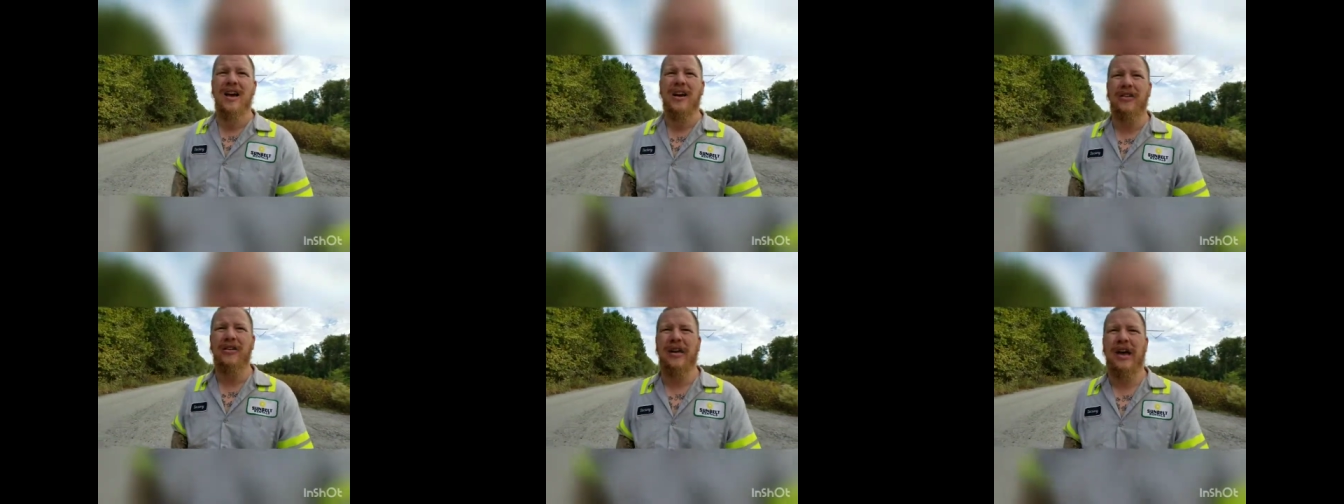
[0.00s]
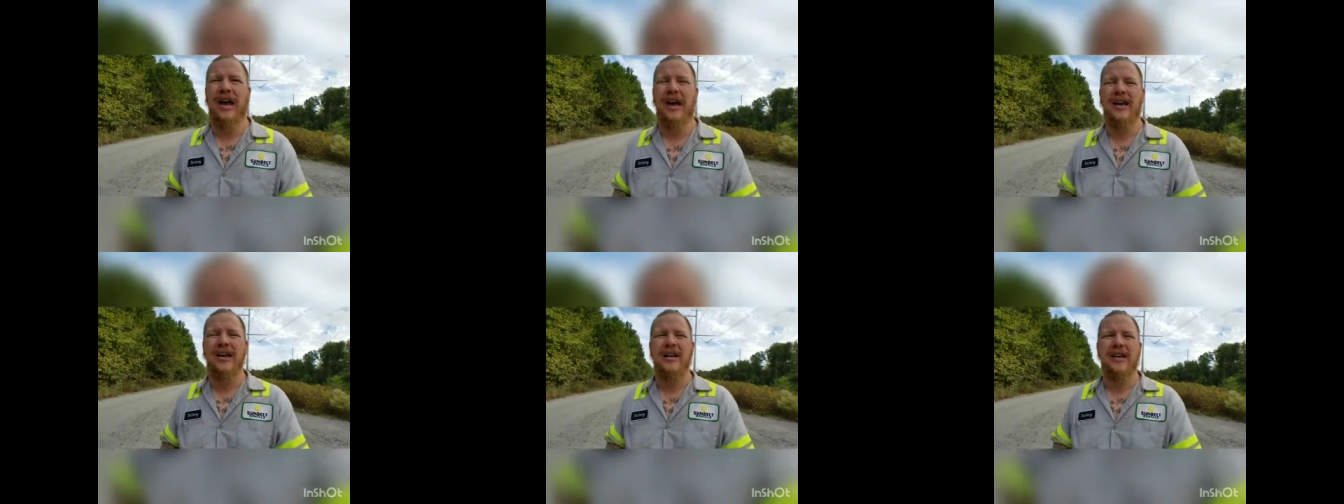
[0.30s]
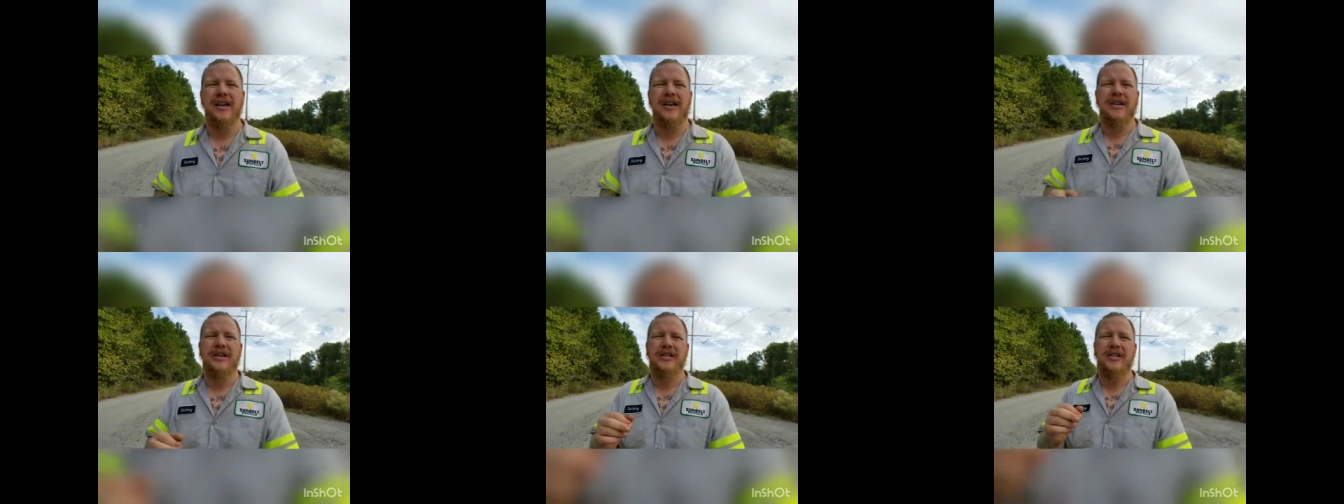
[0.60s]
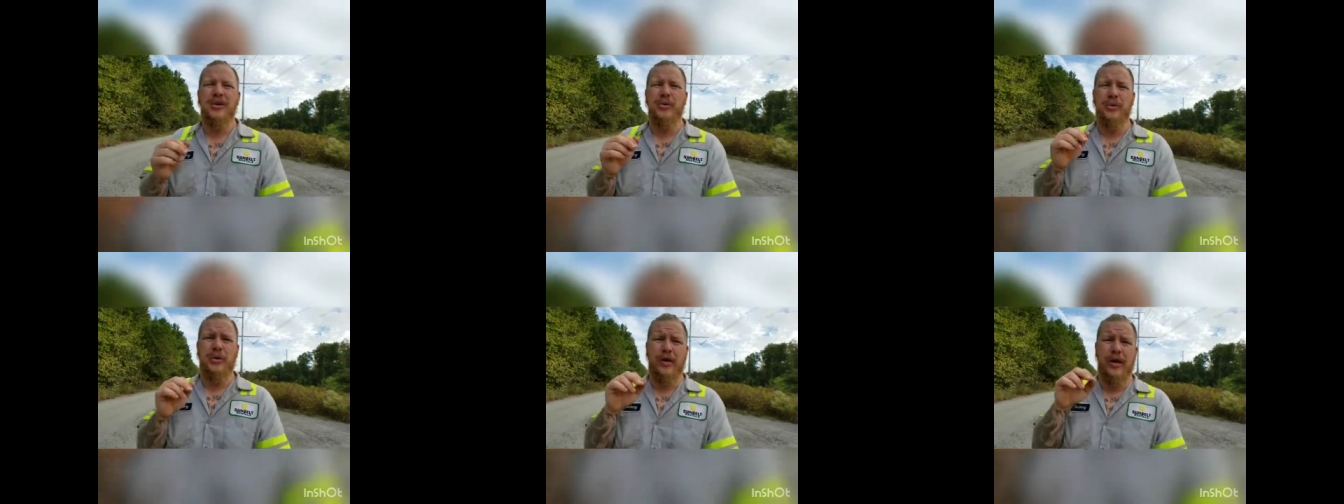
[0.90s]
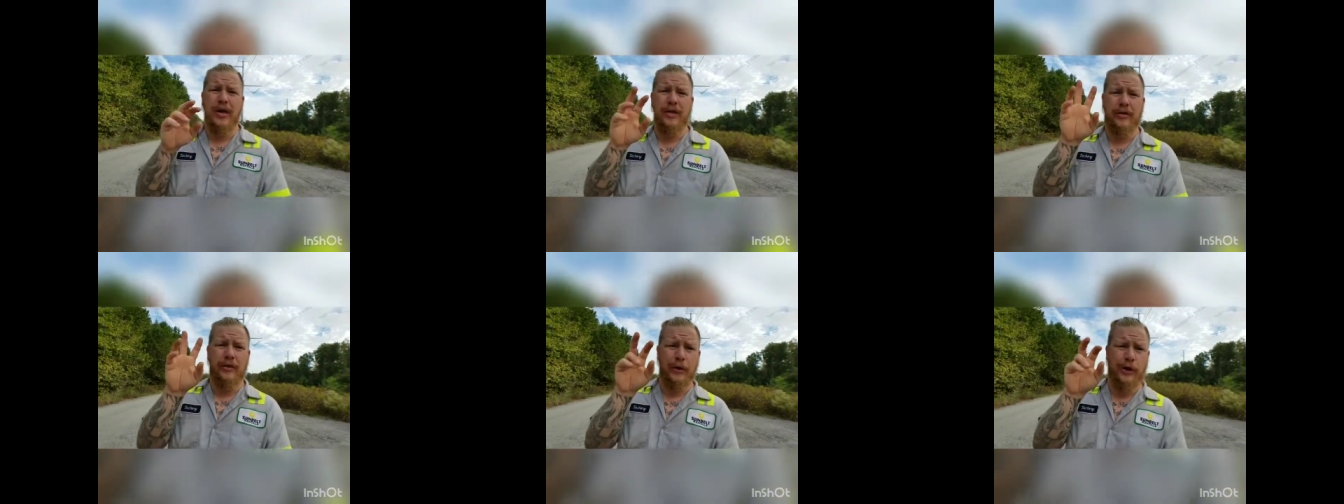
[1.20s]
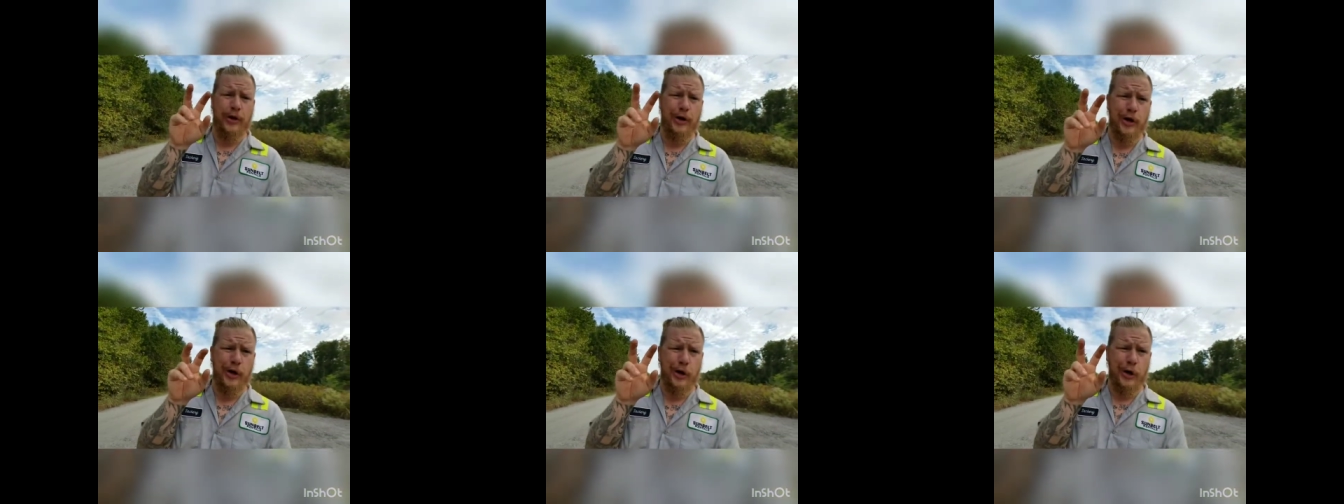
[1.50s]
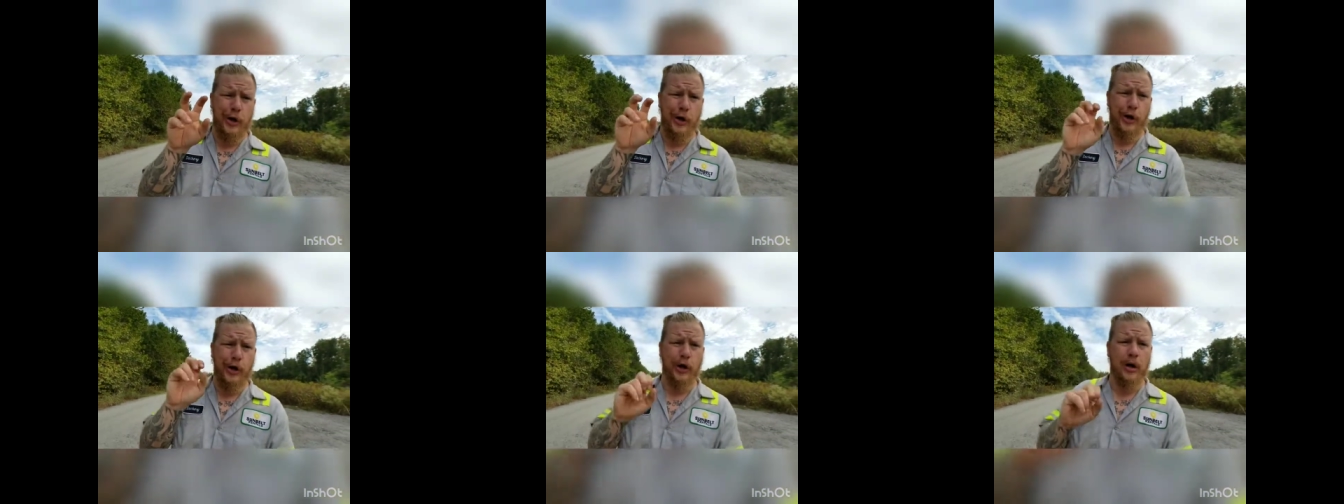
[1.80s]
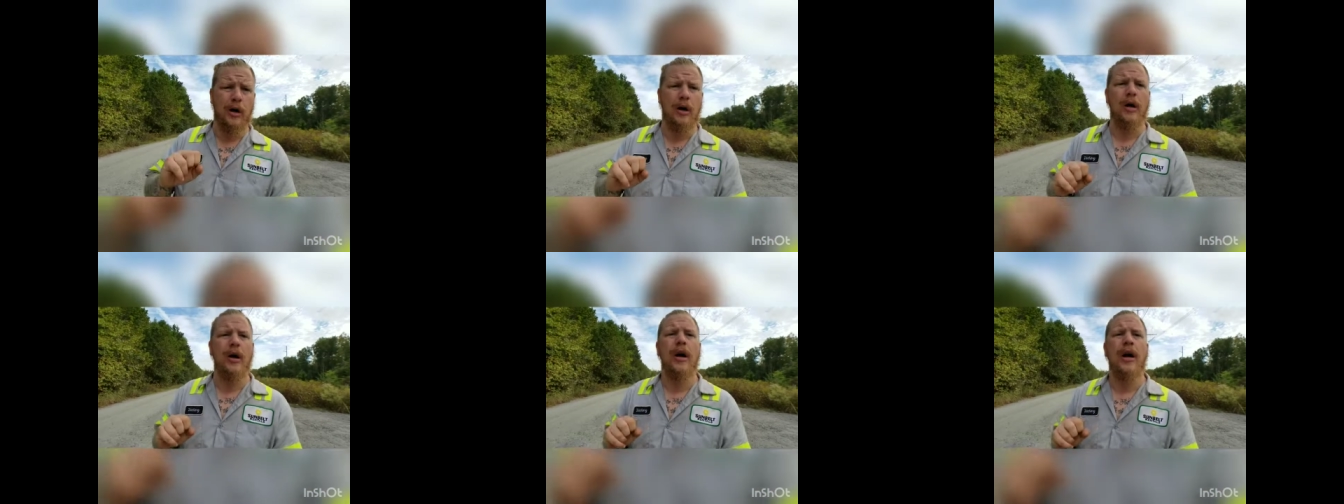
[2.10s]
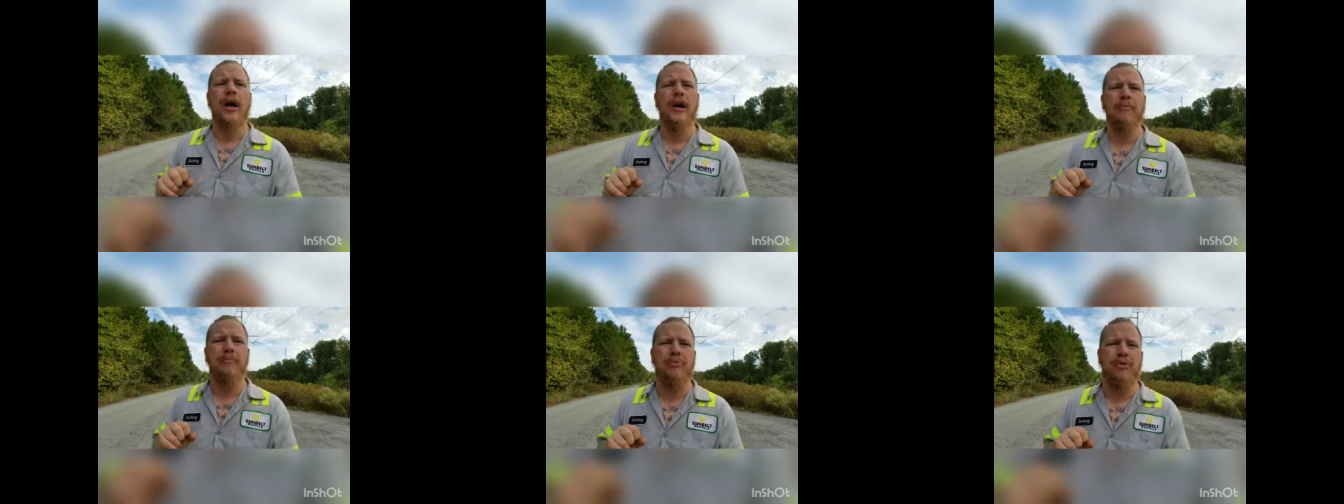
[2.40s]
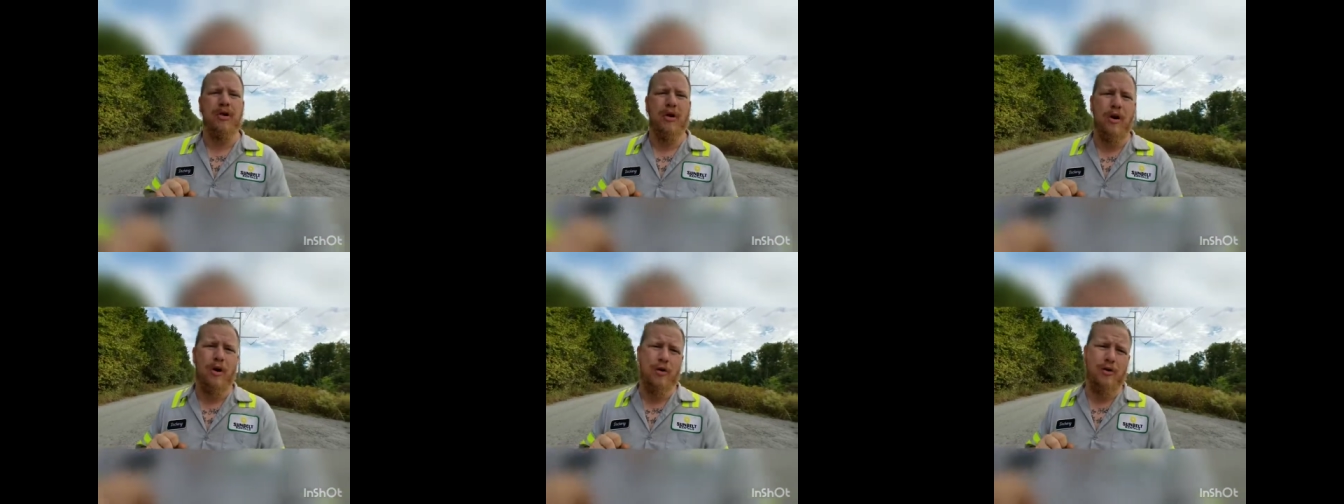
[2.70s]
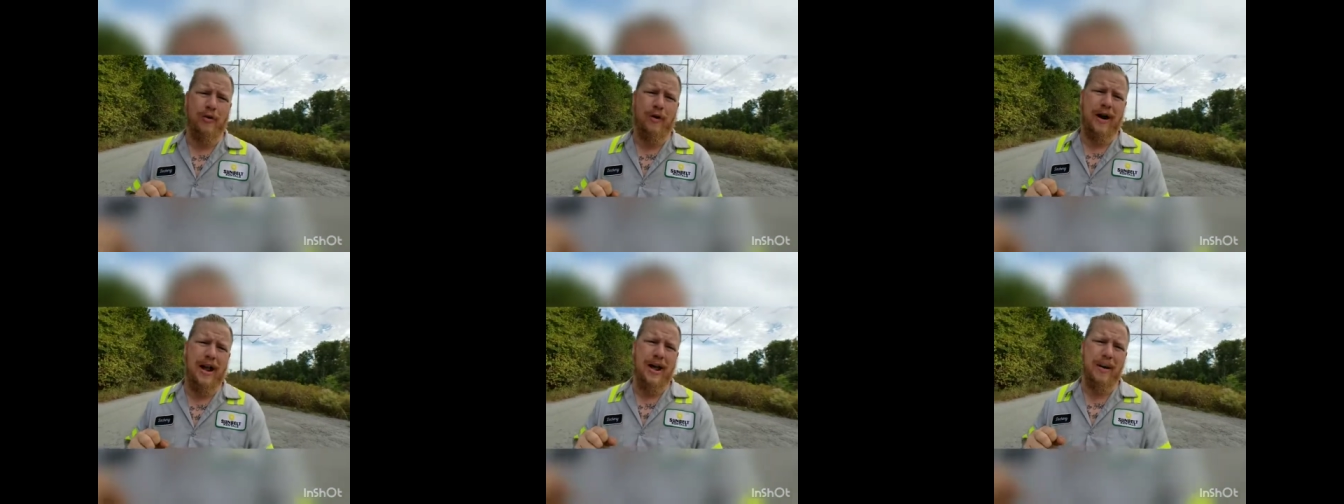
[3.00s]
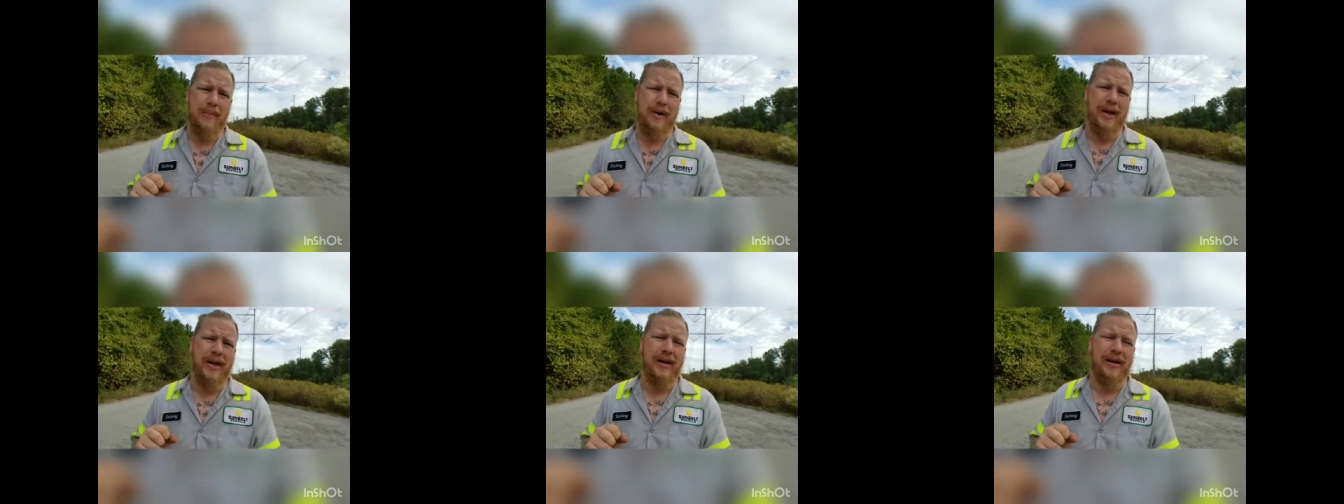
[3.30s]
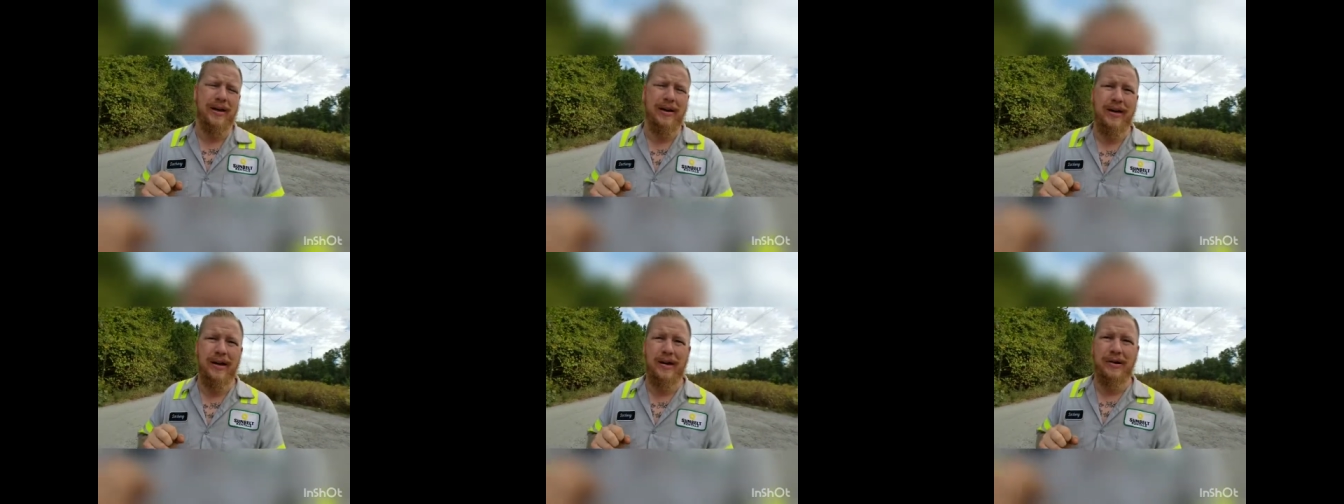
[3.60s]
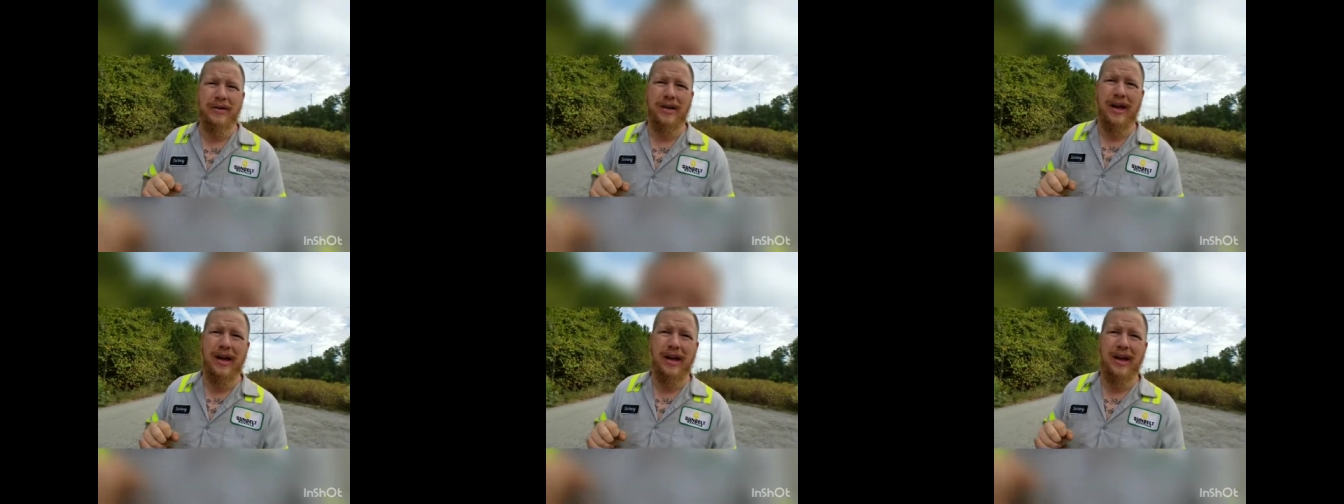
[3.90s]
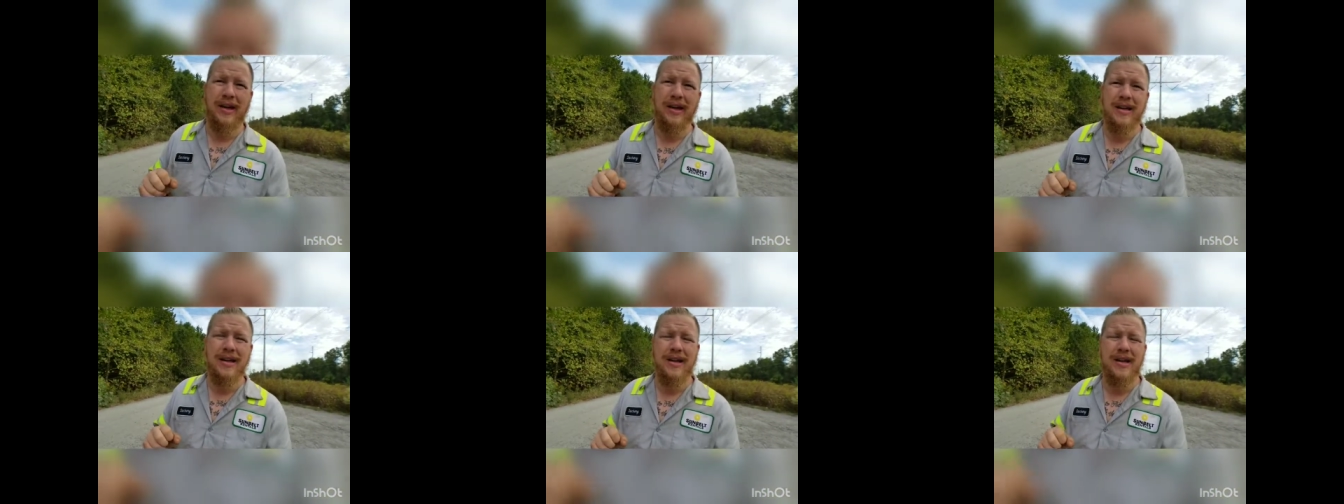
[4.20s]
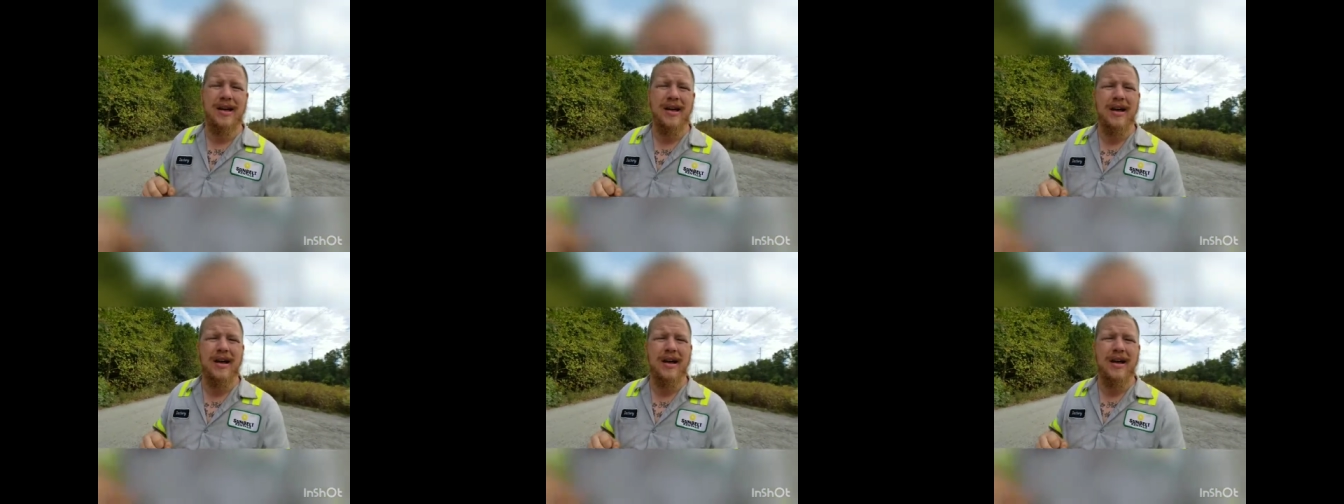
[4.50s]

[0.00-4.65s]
okay, to get the key and program it, okay?